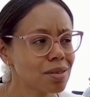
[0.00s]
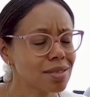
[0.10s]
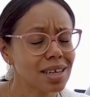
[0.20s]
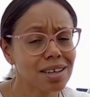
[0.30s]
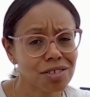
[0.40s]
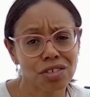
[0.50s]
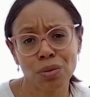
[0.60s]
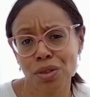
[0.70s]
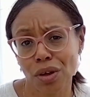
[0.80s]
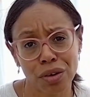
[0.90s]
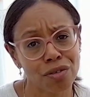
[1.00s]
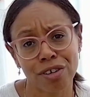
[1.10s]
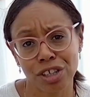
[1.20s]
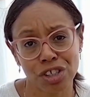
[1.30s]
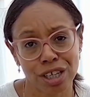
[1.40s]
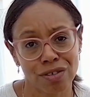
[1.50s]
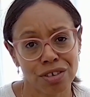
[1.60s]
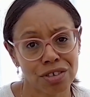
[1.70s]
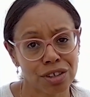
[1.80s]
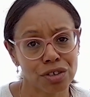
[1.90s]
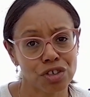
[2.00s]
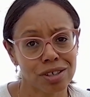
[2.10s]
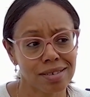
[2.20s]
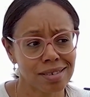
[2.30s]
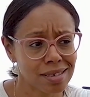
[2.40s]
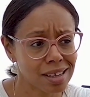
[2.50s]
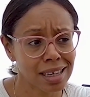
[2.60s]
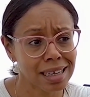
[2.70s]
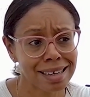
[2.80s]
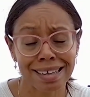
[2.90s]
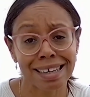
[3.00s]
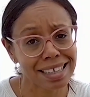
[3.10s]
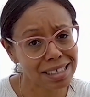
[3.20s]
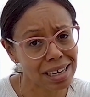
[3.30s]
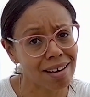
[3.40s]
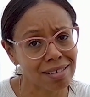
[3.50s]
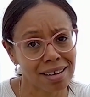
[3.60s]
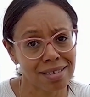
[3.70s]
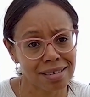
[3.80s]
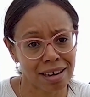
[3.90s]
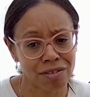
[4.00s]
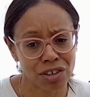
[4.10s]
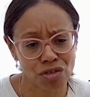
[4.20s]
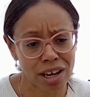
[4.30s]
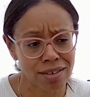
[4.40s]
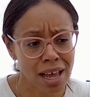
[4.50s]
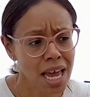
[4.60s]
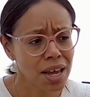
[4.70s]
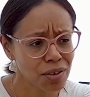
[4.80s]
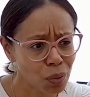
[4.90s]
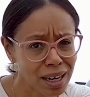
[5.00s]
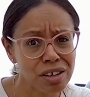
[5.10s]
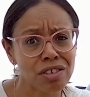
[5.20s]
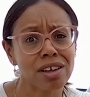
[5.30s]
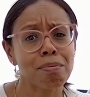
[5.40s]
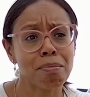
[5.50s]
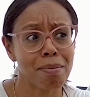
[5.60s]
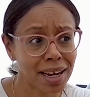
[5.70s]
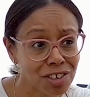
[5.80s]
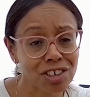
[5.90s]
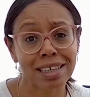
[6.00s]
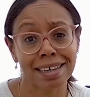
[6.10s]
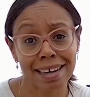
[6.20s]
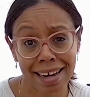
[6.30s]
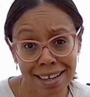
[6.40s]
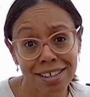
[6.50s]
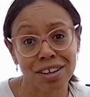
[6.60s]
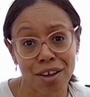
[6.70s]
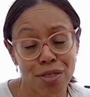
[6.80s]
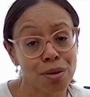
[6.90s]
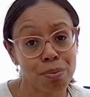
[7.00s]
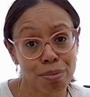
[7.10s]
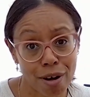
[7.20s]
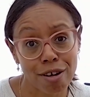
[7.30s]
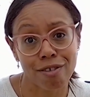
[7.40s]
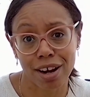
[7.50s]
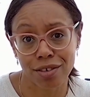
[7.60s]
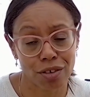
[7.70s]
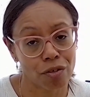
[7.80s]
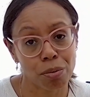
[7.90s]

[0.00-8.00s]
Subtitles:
The issue with over-engineering solutions is that it can lead to unnecessary stress, as well as majorly hinder the progress of a